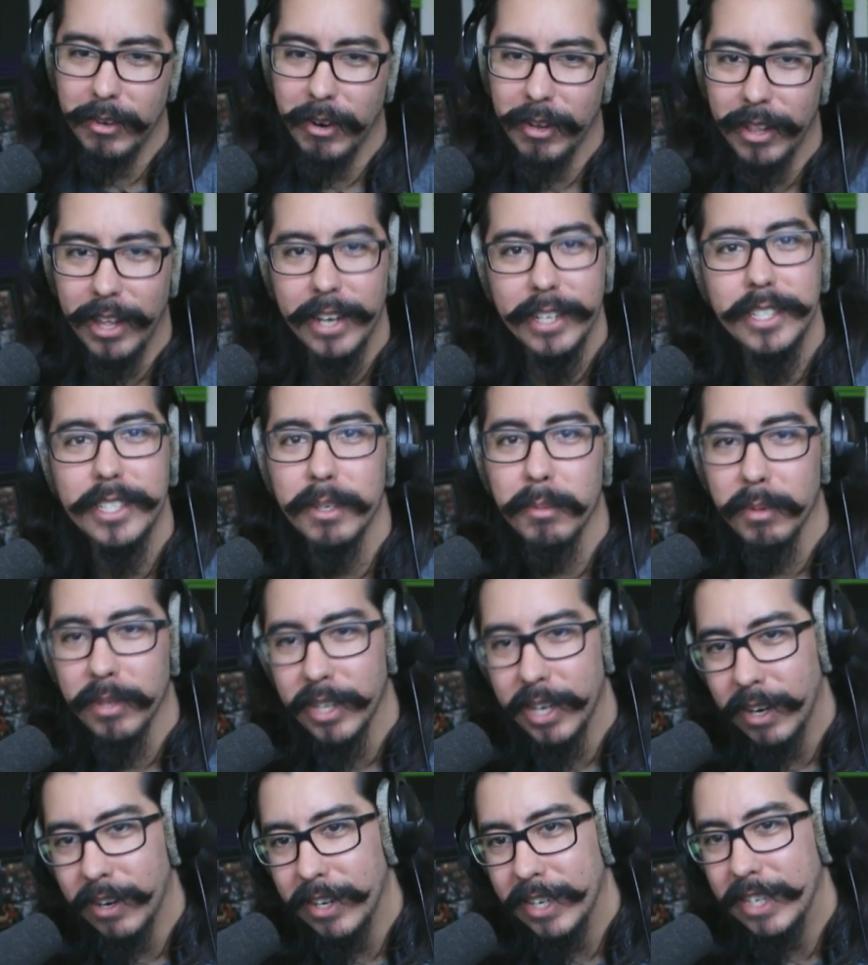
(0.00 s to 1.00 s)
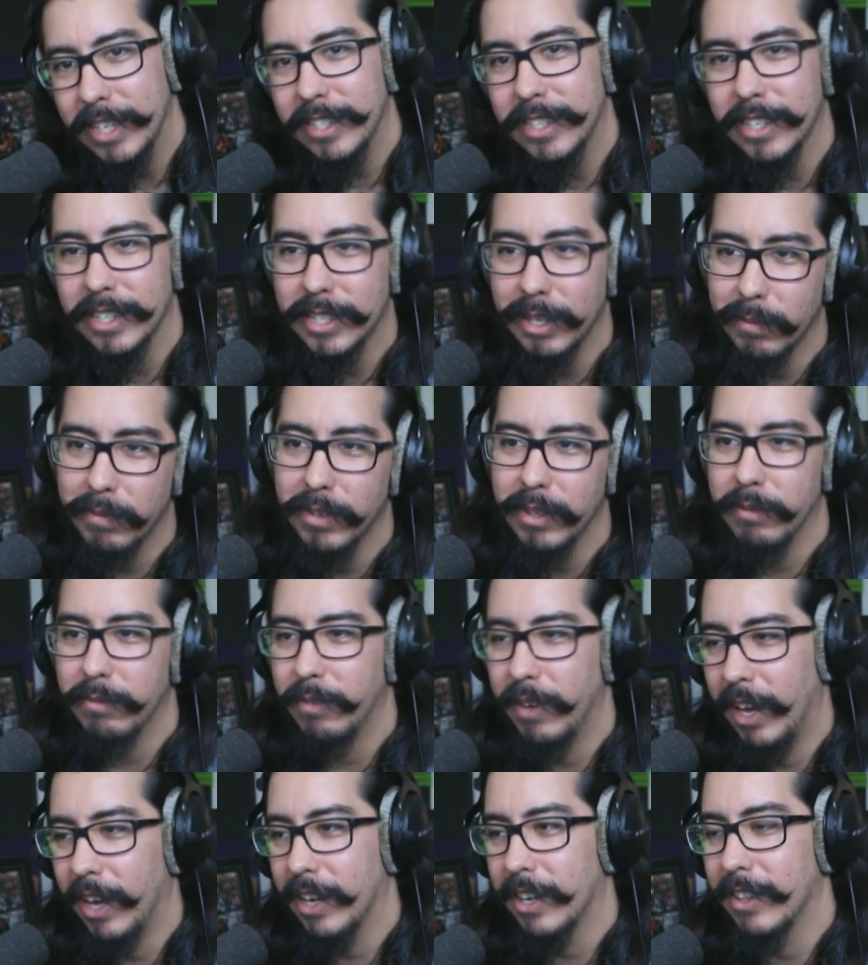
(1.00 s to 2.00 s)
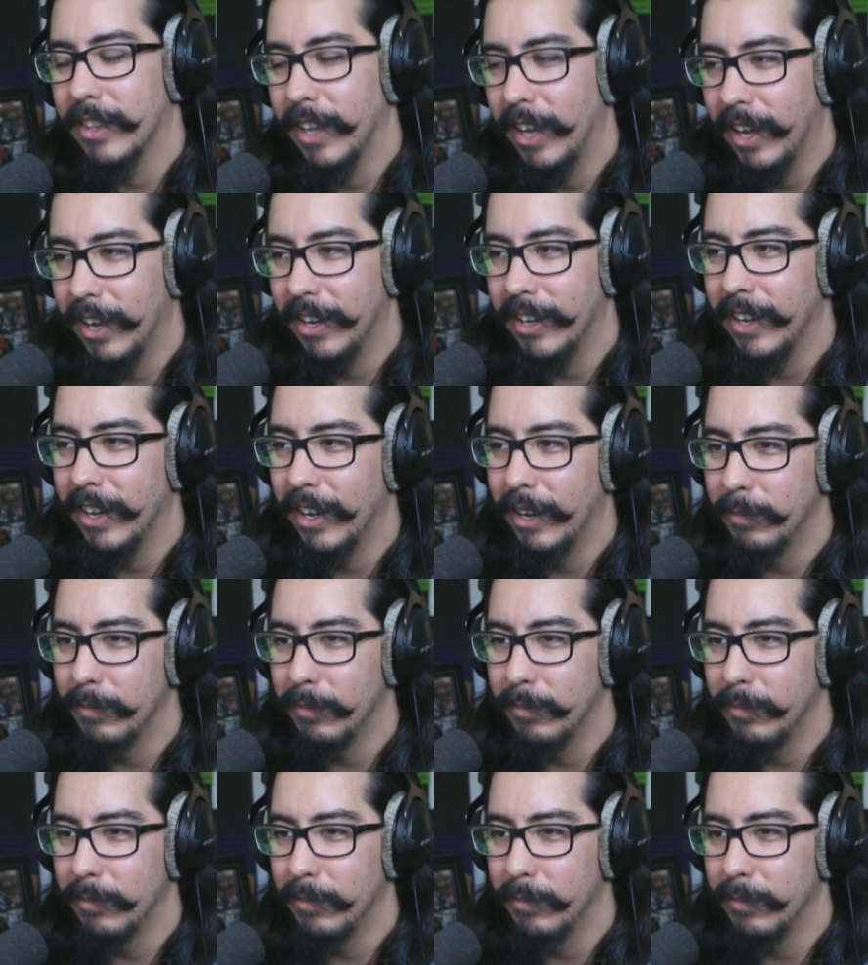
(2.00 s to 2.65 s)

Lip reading: There are a lot of similarities, except for the fact that